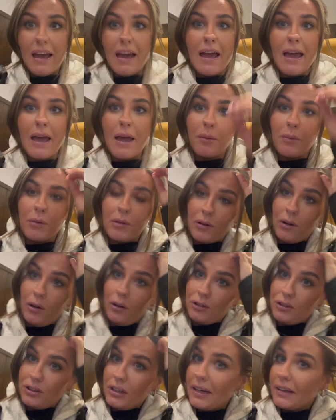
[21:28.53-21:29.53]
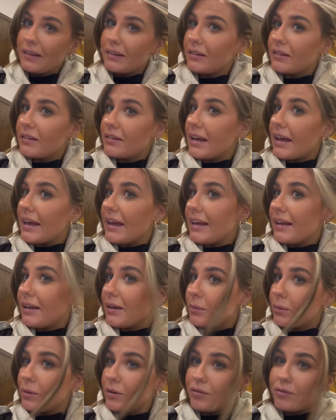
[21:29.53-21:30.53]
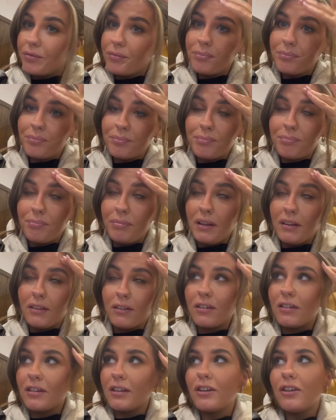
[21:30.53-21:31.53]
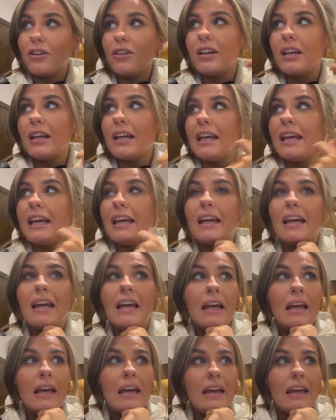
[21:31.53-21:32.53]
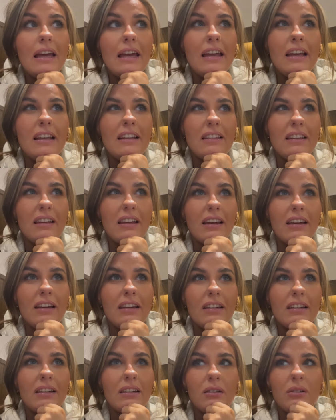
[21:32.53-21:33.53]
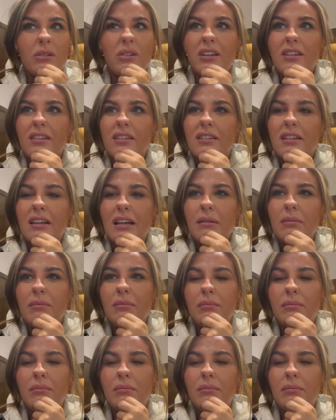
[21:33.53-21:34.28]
We were all checked in. We've been to security. It is like, what is the time?